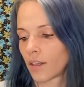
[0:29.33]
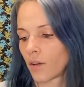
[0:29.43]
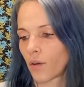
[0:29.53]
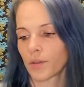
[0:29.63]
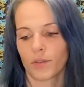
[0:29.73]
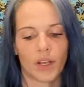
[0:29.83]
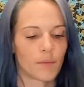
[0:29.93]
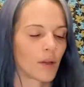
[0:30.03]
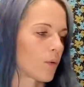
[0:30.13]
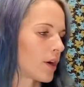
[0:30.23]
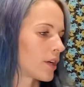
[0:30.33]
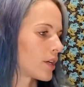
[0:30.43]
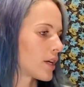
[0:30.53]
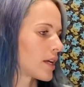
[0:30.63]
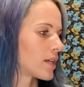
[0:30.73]
holds a great amount of water,
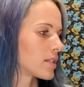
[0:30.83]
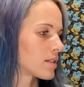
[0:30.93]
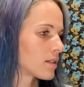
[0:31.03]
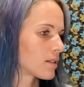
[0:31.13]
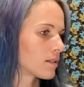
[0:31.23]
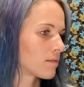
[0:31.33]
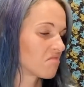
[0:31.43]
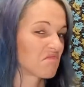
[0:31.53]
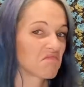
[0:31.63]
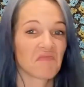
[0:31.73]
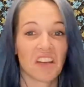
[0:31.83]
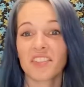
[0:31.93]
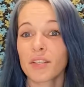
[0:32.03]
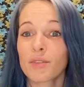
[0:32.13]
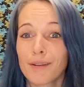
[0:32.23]
and I actually
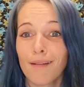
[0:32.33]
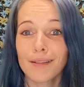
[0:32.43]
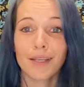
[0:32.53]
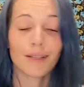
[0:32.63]
use it all the time.